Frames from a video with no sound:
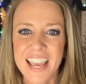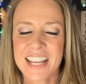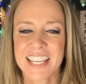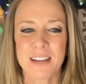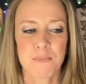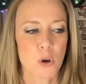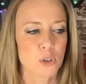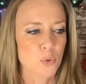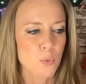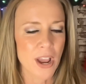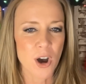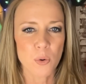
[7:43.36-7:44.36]
keep those
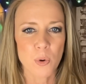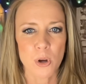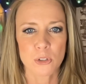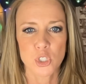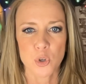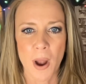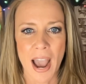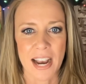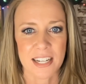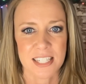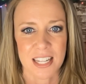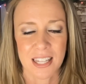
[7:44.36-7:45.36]
railroad
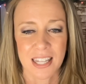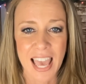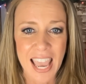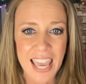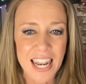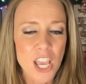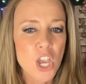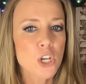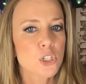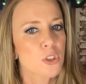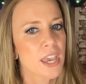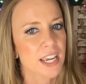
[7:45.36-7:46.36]
tracks laid
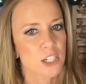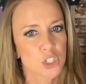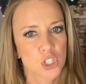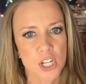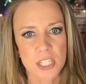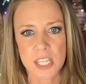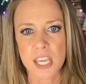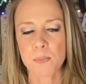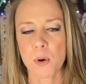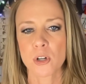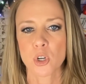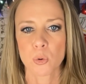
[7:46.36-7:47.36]
so they could just keep
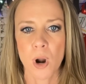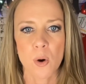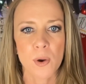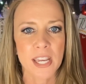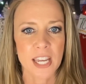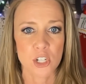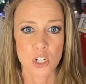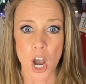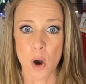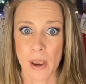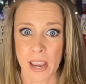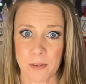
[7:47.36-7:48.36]
on growing and
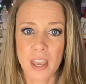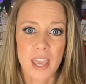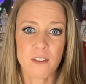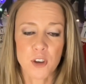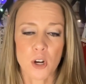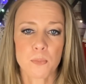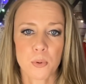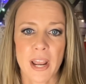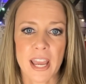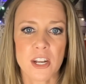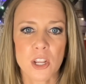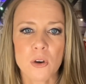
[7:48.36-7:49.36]
going. If you're
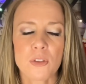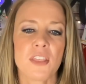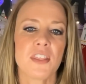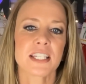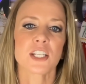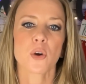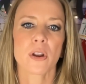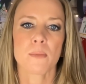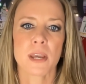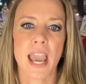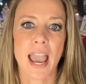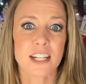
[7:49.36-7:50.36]
brand new, then this is going to
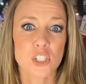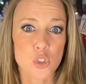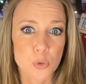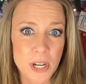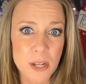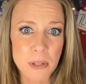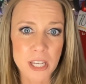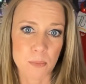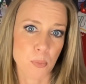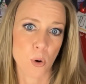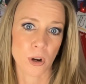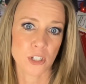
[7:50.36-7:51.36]
be extremely
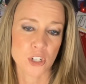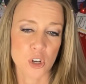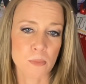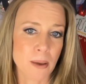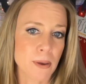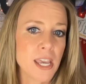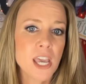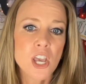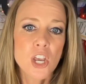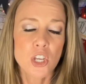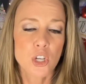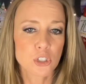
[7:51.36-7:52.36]
important to you. Maybe
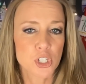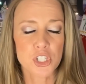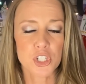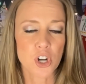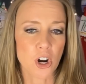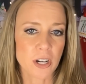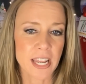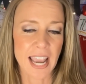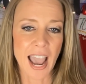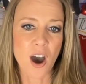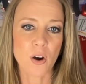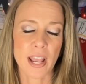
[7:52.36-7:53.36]
you're just starting
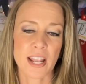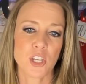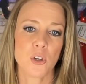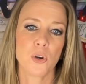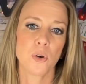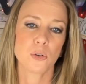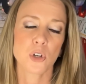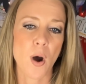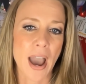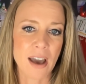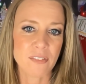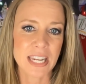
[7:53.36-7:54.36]
out and you don't
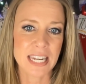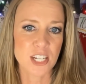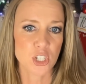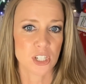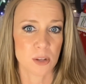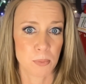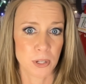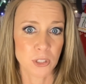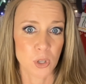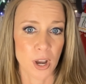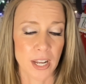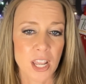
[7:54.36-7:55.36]
have any niches to build
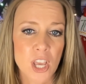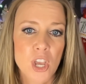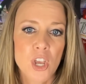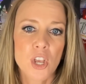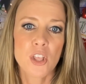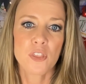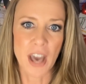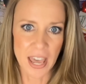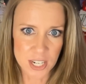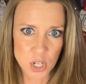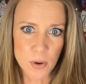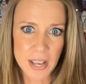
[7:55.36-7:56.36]
on. That
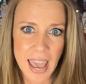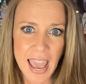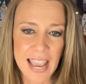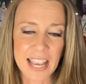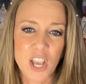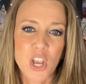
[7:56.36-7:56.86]
is okay.